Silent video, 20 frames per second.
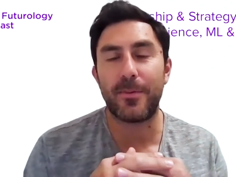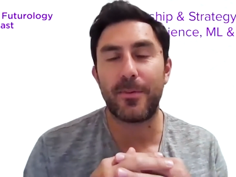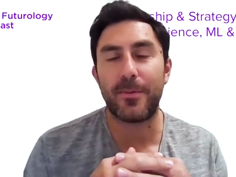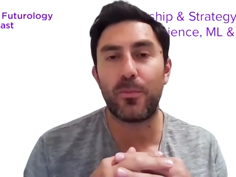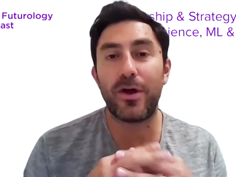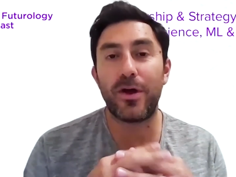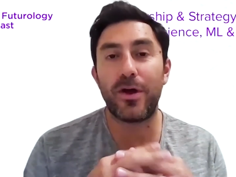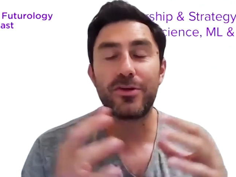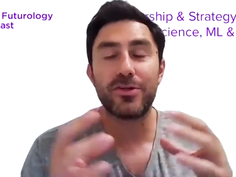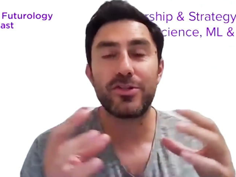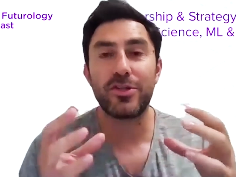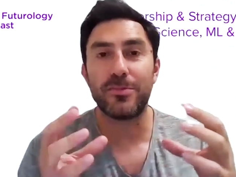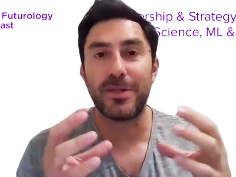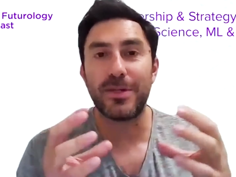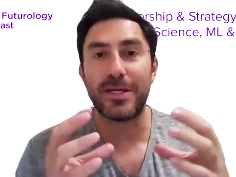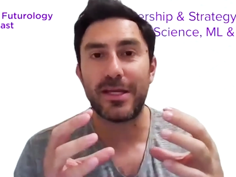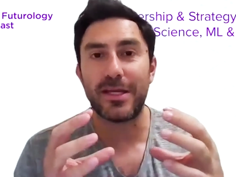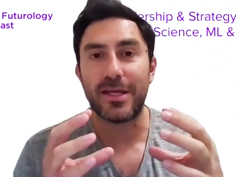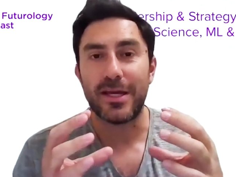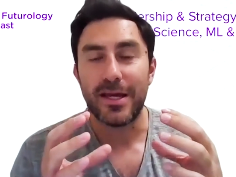whether it should
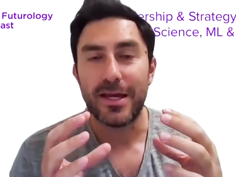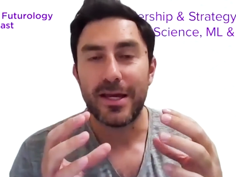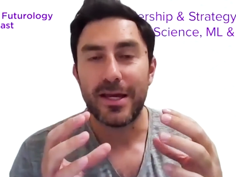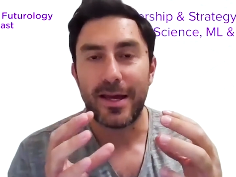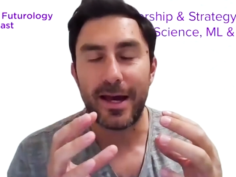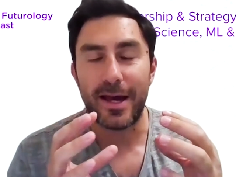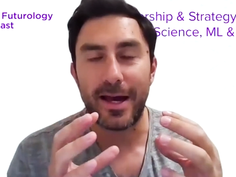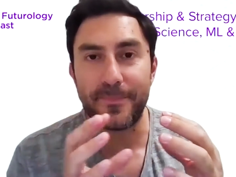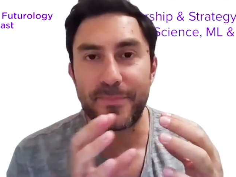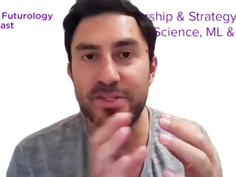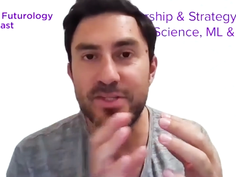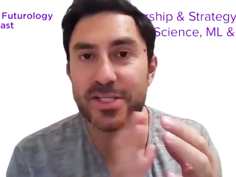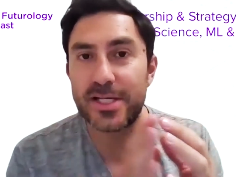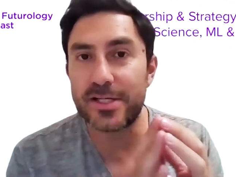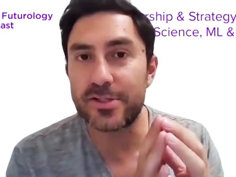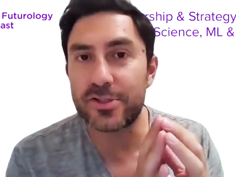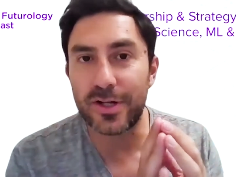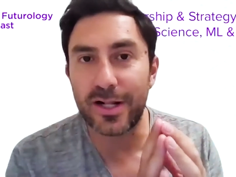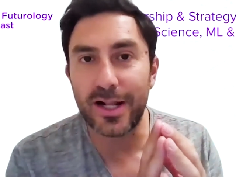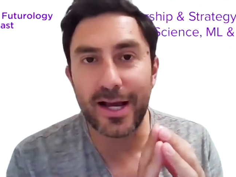be
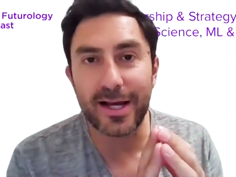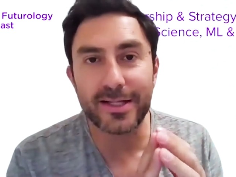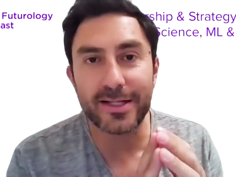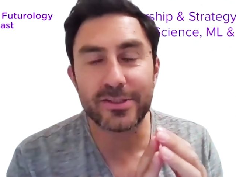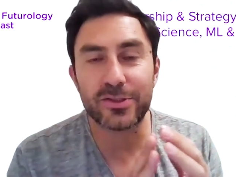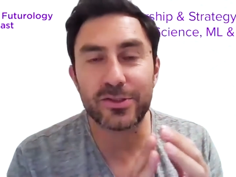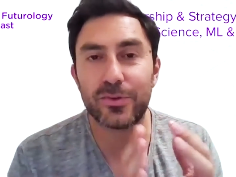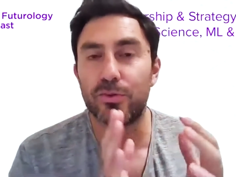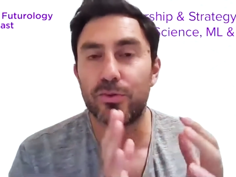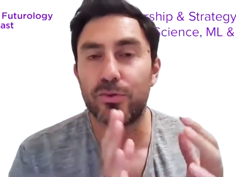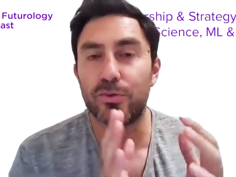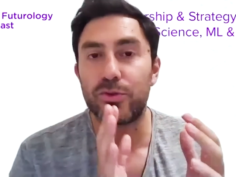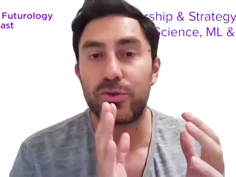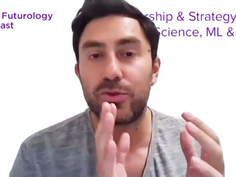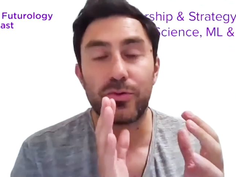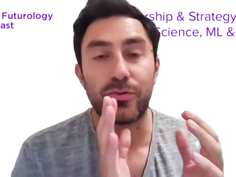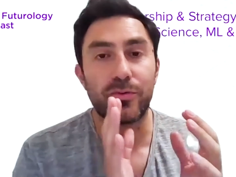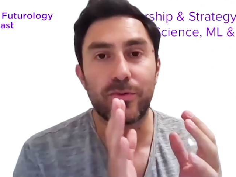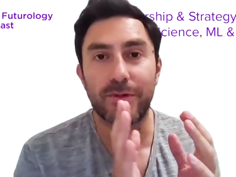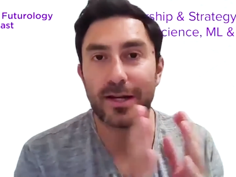centralized
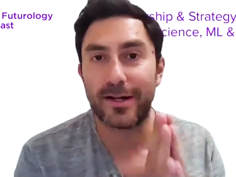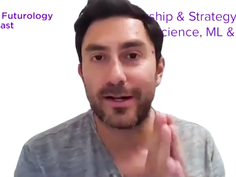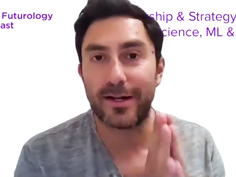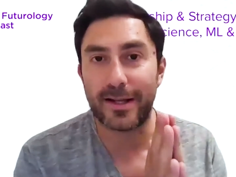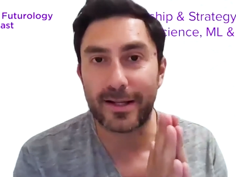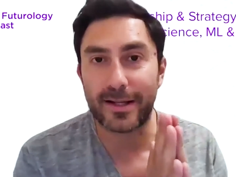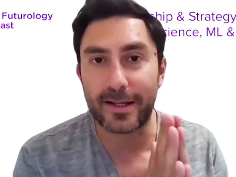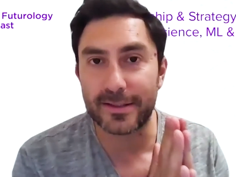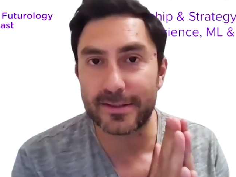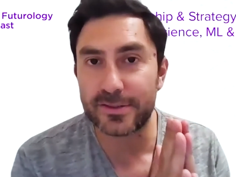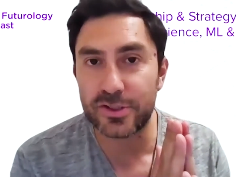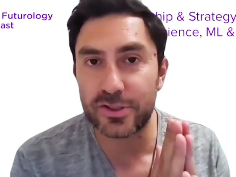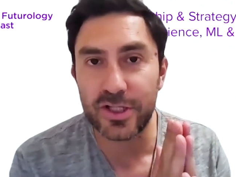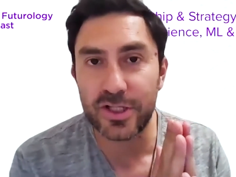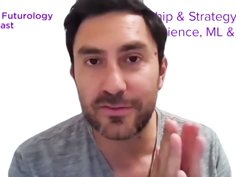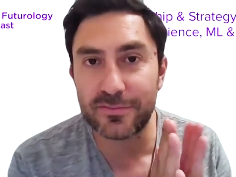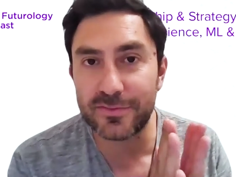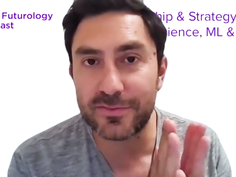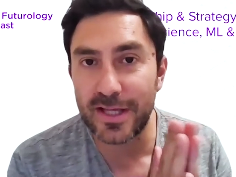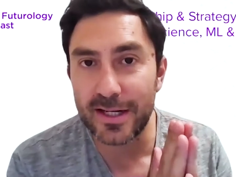to kind of like a
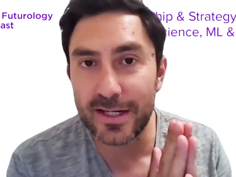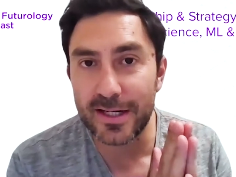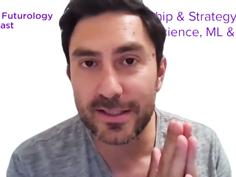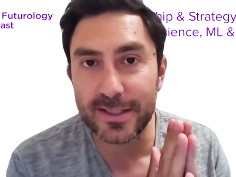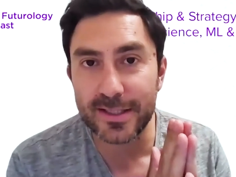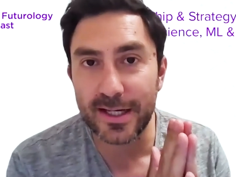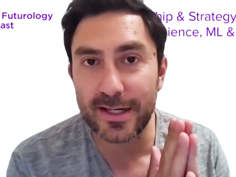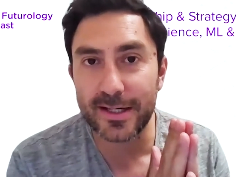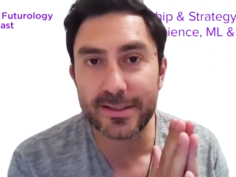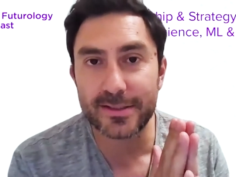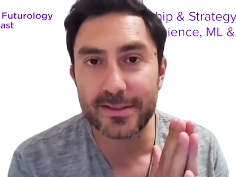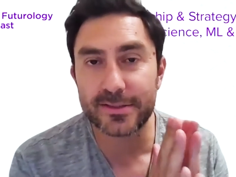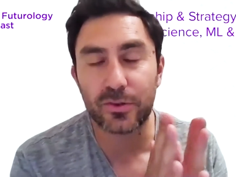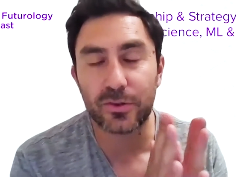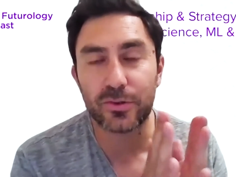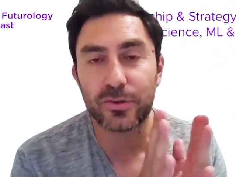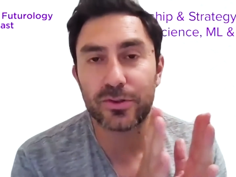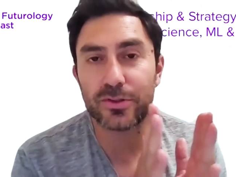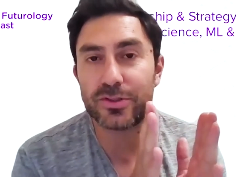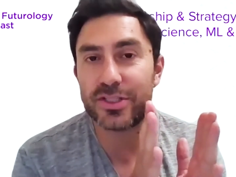chief data science
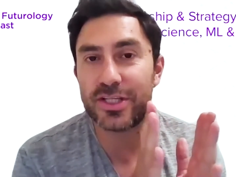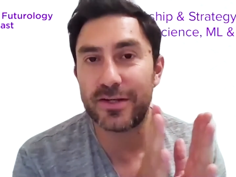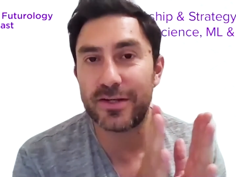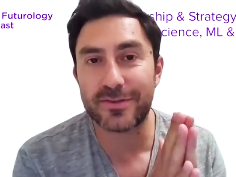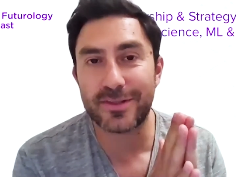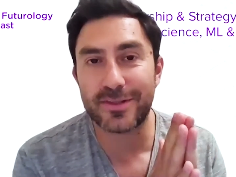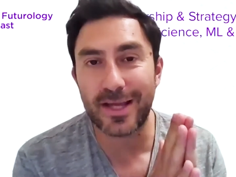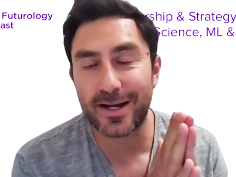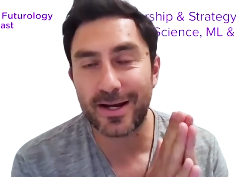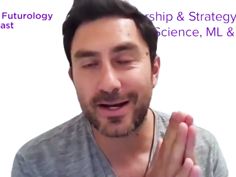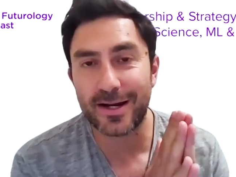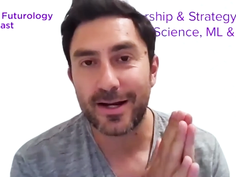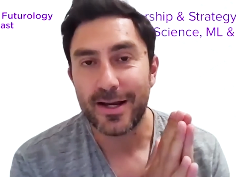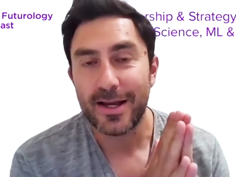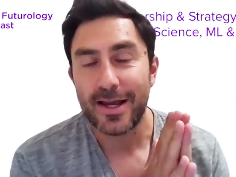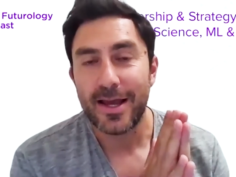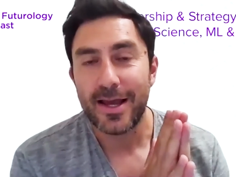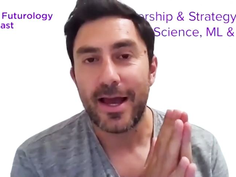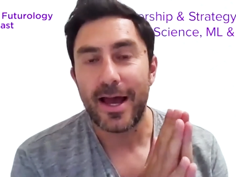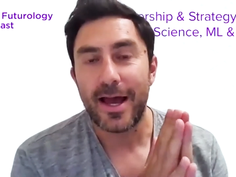or chief data
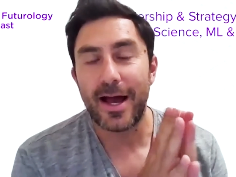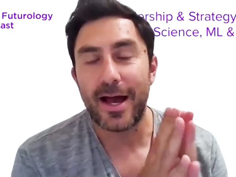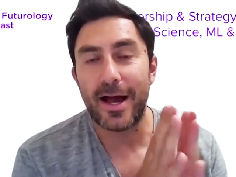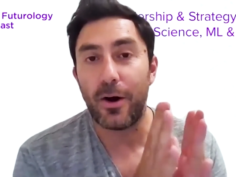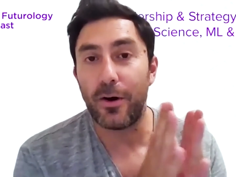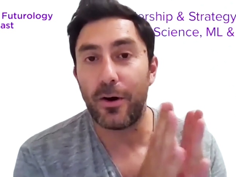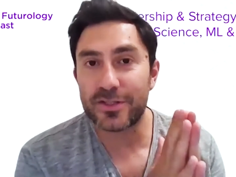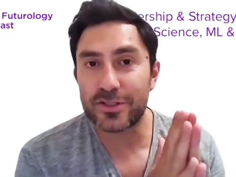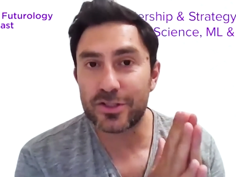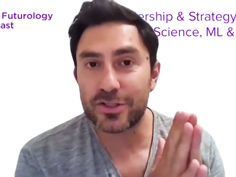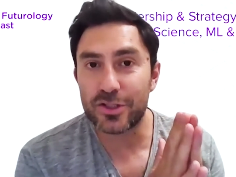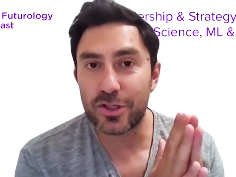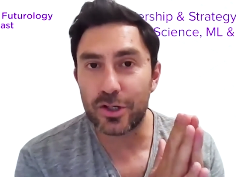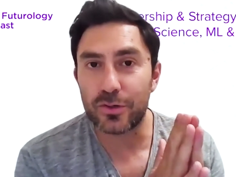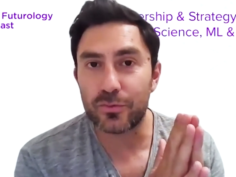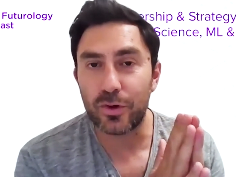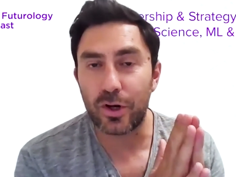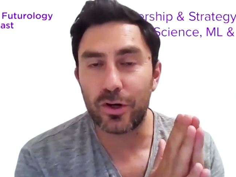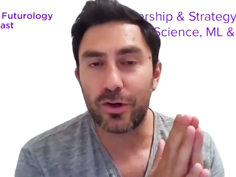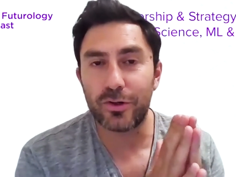
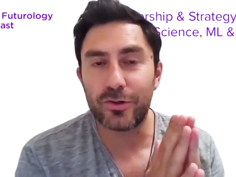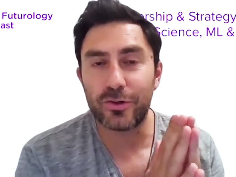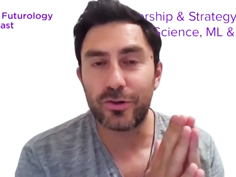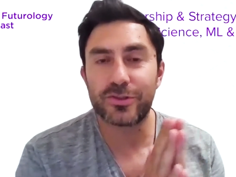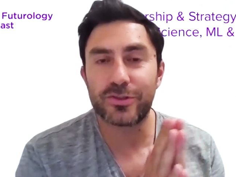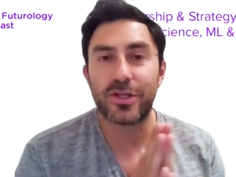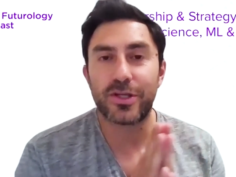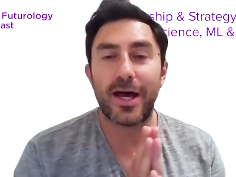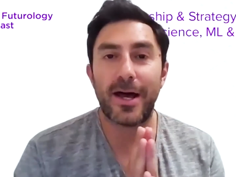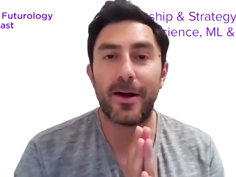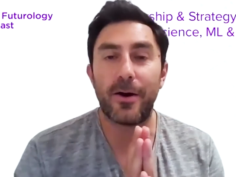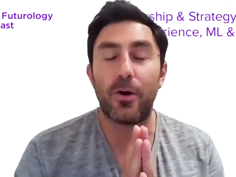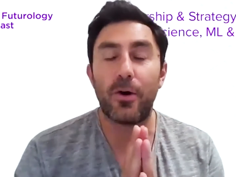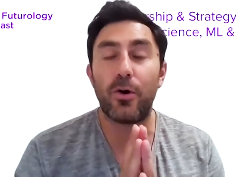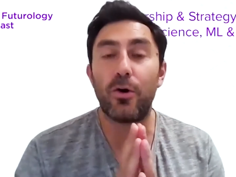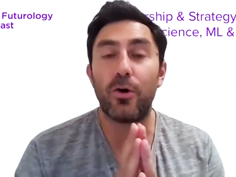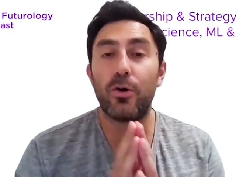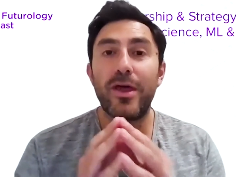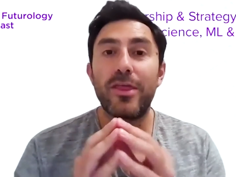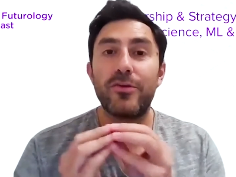officer roles,
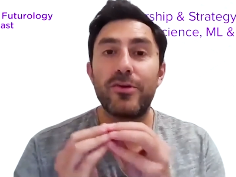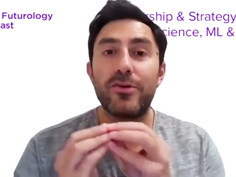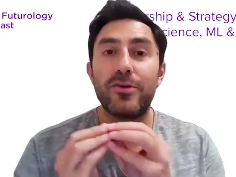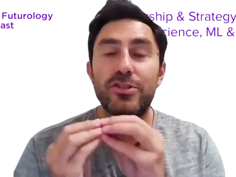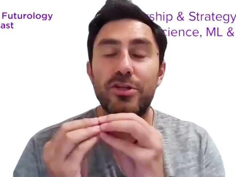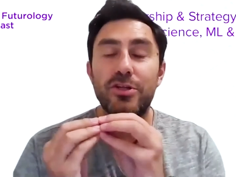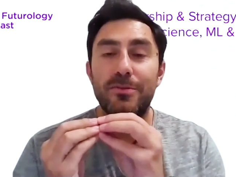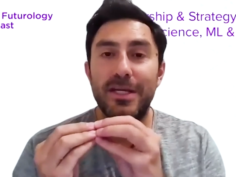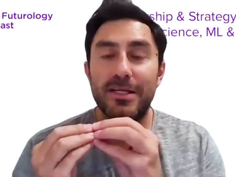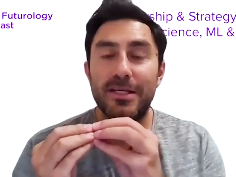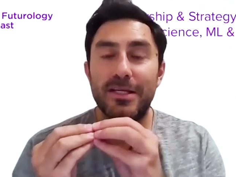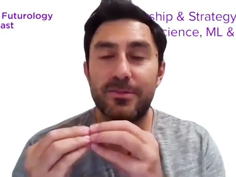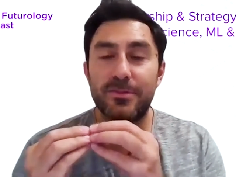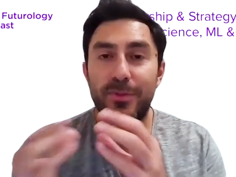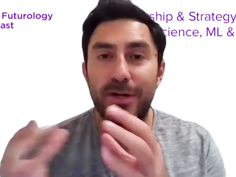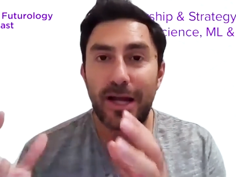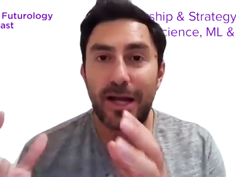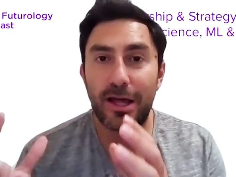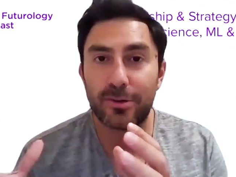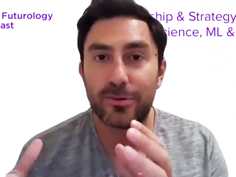or whether it should be
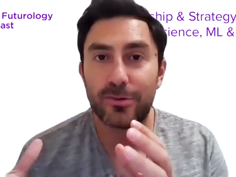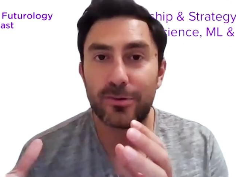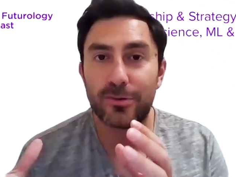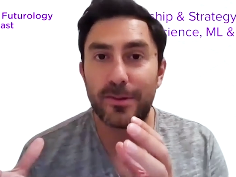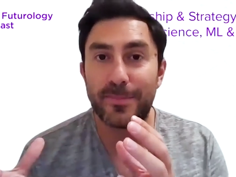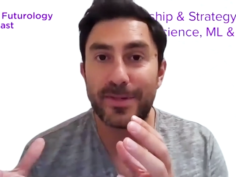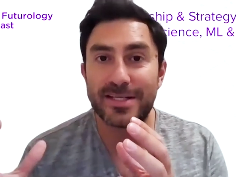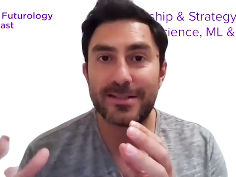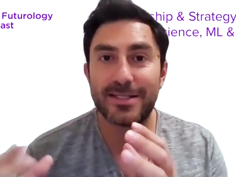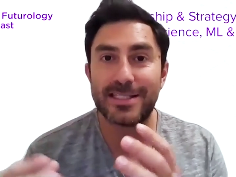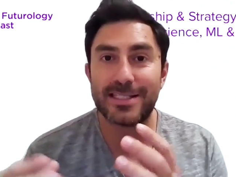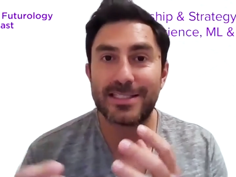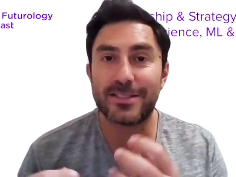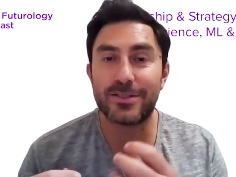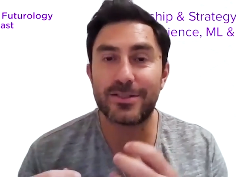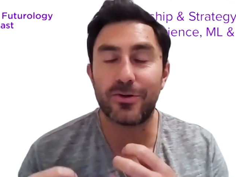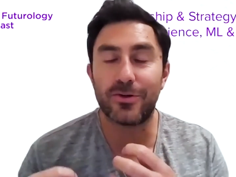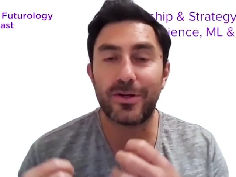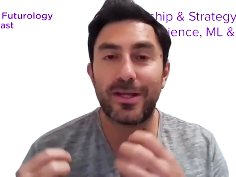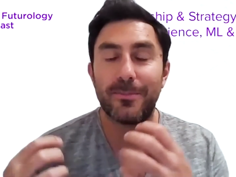spread out through the business
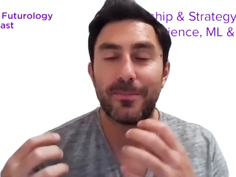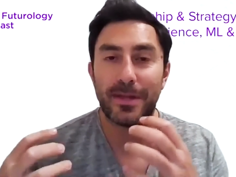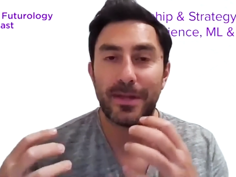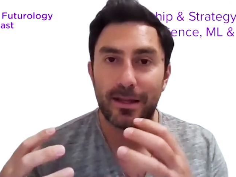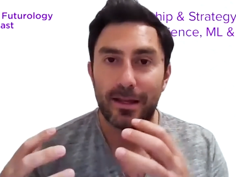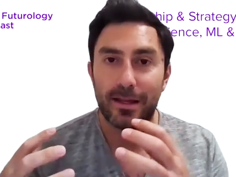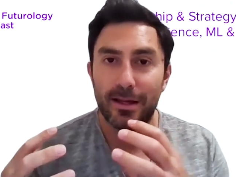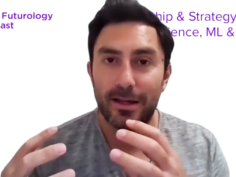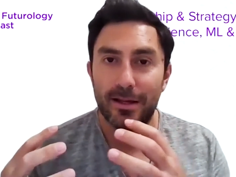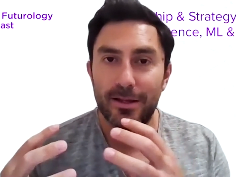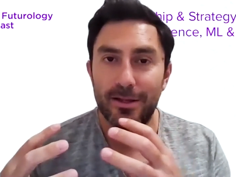so it can be